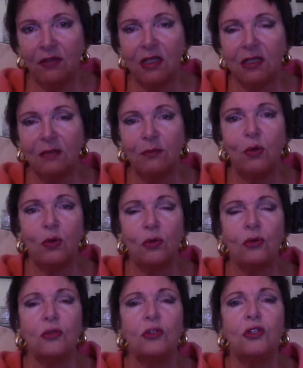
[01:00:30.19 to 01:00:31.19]
that is
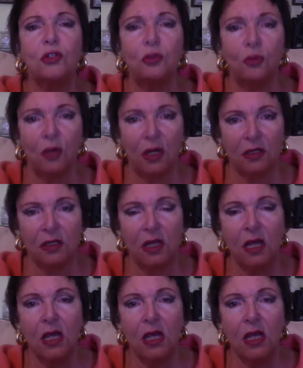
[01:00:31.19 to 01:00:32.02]
important to us.